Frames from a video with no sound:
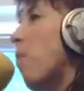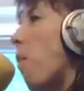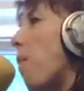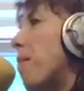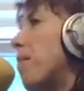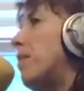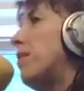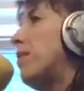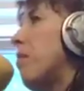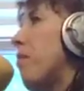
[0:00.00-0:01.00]
Neither are the
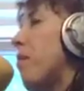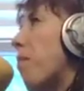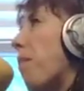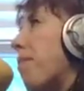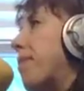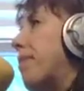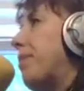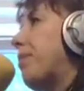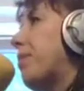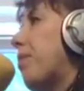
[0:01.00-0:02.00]
Avengers.
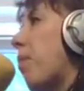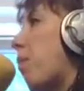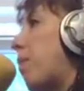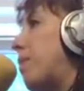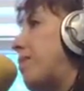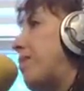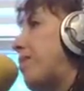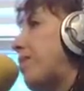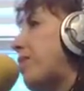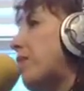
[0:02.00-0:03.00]
Looked pretty cool,
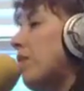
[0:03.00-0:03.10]
didn't it?